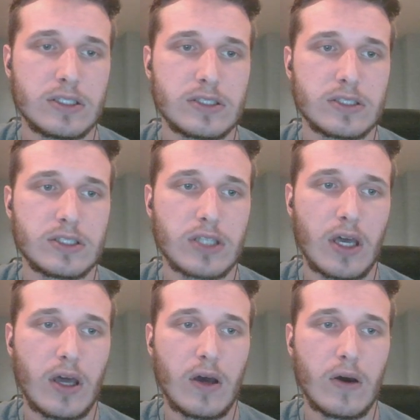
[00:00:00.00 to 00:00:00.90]

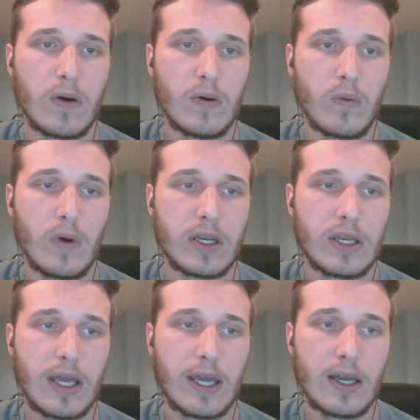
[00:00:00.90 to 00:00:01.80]
So
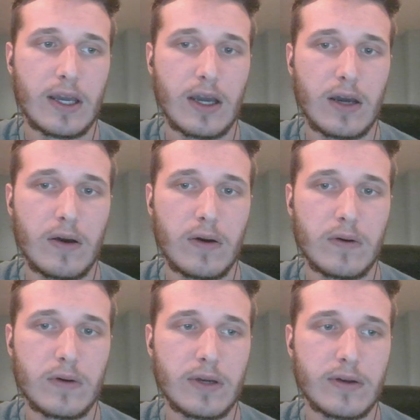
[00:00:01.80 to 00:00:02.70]
1 day
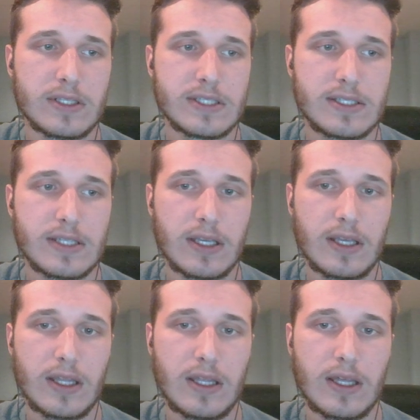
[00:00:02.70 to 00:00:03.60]
ago, it was
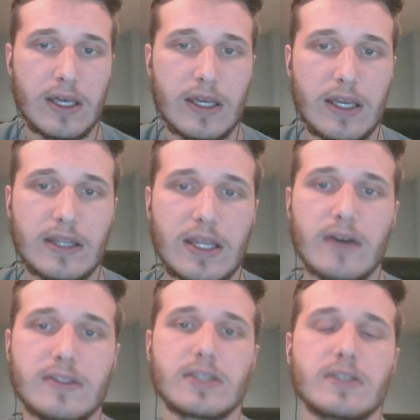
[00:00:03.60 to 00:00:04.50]
like
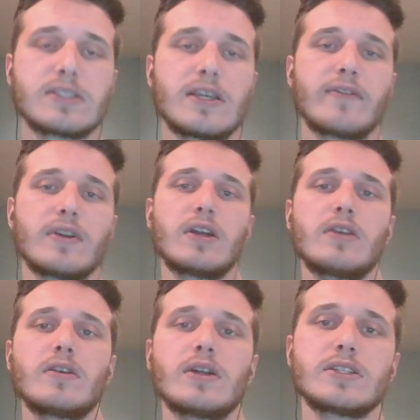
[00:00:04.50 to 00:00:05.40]

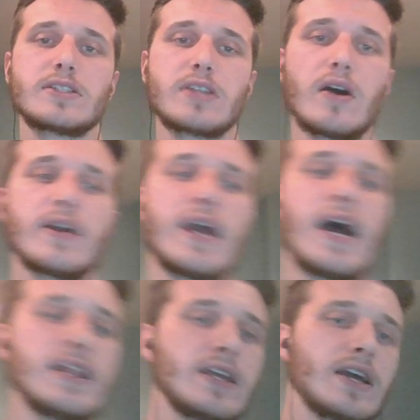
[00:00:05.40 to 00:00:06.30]
8,700. So yeah,
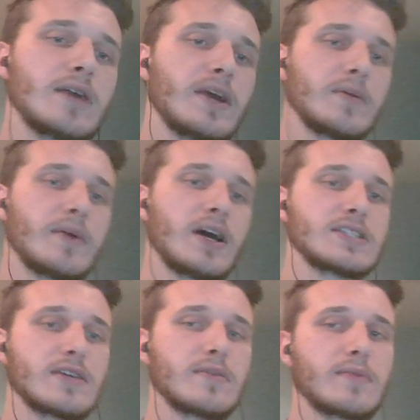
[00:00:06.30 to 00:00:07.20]
I think I might have
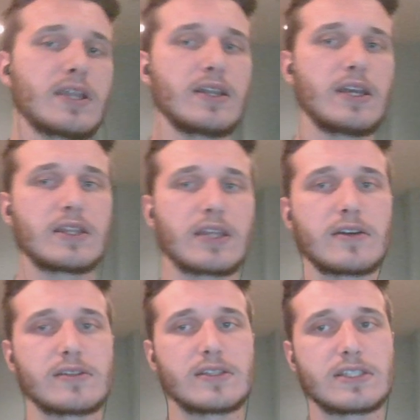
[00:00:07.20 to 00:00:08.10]
bought some at
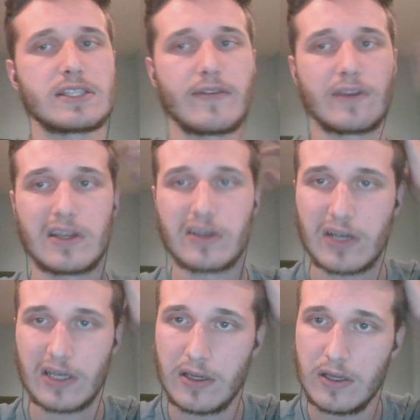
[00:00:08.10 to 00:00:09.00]

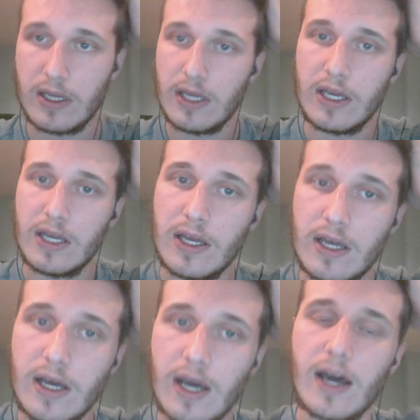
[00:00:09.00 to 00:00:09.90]
8,700.
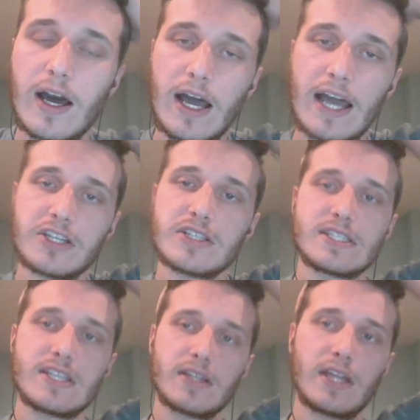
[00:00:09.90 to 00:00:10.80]
I
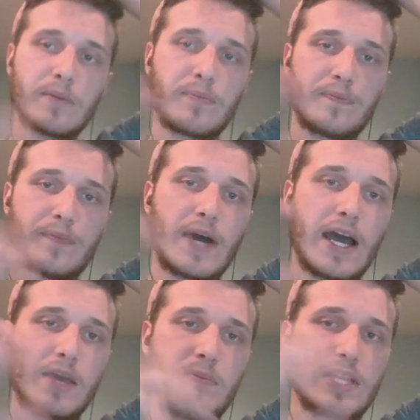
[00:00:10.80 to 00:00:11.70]
just like
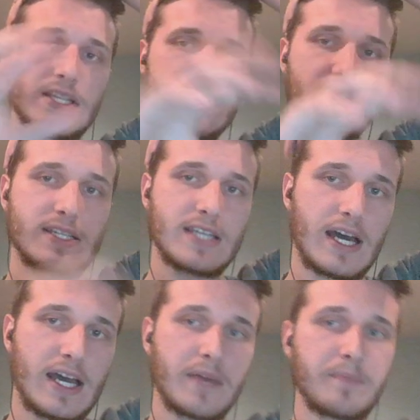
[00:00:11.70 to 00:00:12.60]
buy bits at a
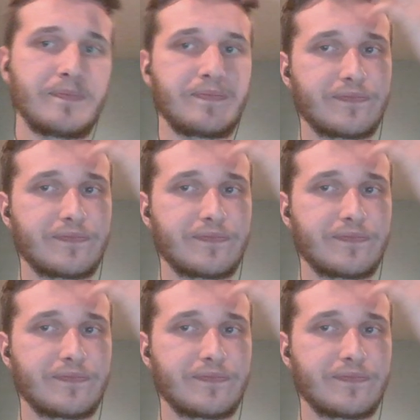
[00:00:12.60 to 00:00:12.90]
time.